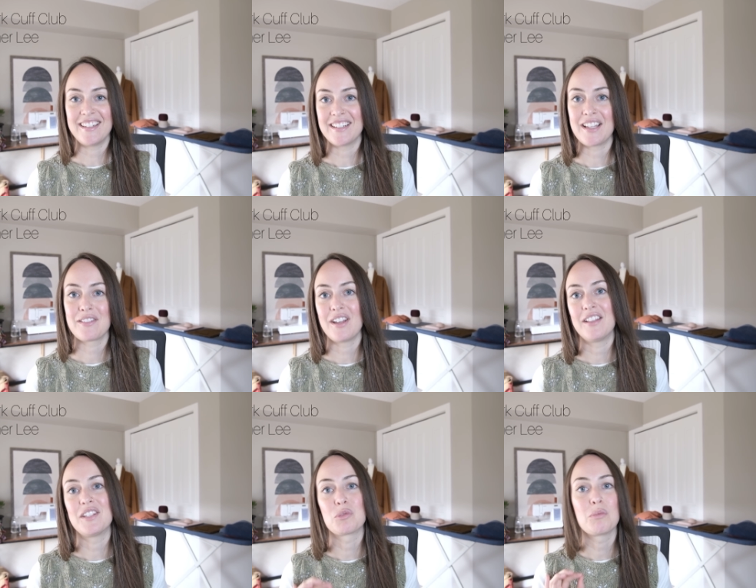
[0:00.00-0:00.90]
and I thought
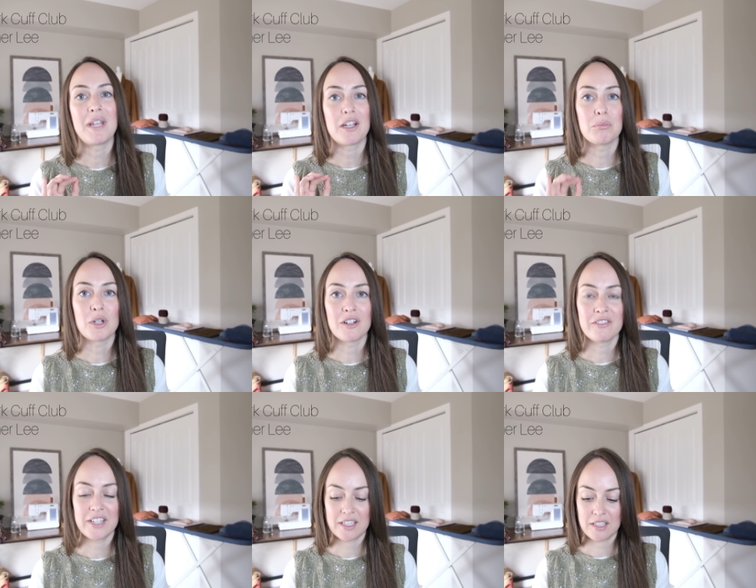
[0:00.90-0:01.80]
this will make a
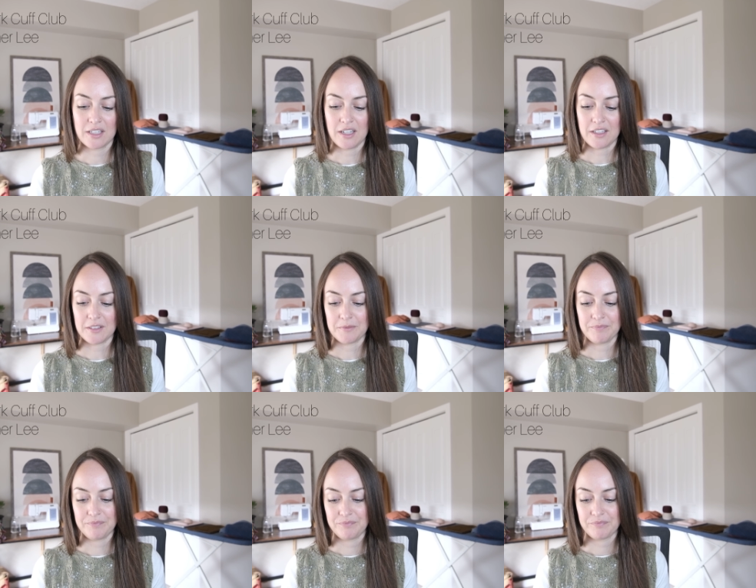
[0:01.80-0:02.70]
perfect um,
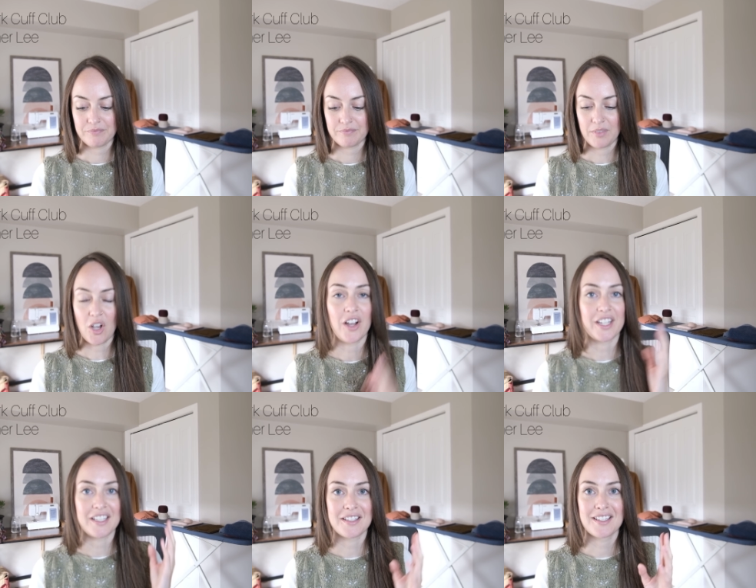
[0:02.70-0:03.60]

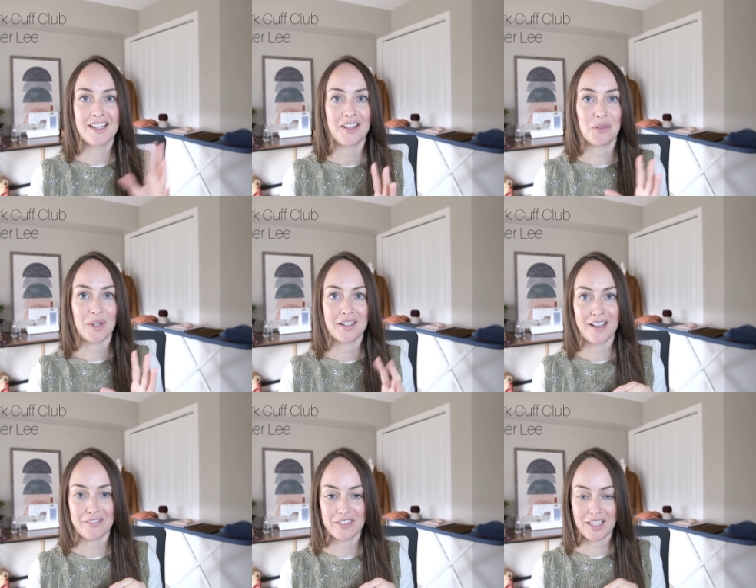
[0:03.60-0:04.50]
August Colorwork
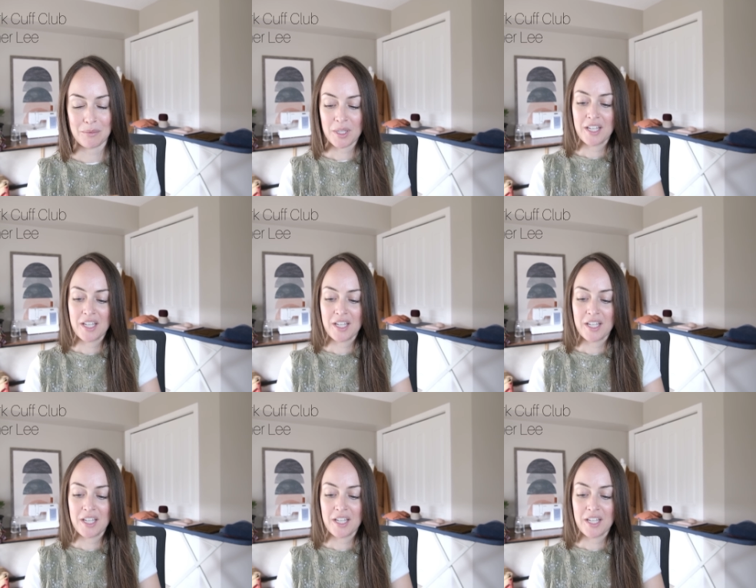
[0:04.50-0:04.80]
Cuff Club.